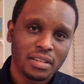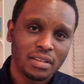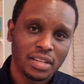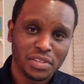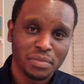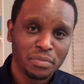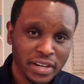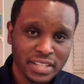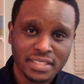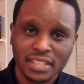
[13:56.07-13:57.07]
We have to
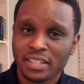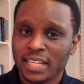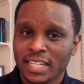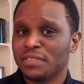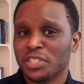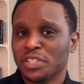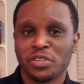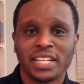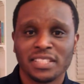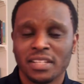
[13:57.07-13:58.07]
embrace the collective
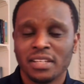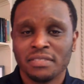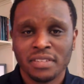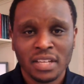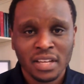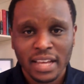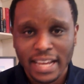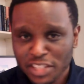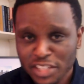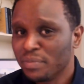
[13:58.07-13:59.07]
distress of
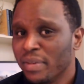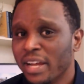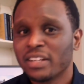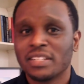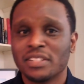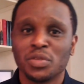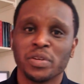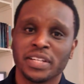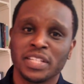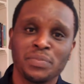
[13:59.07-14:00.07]
Asian Americans who
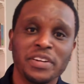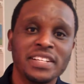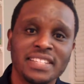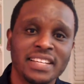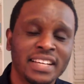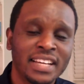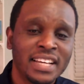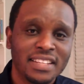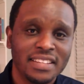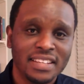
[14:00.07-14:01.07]
are experiencing
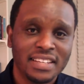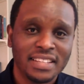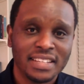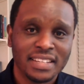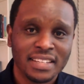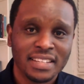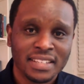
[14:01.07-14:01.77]
the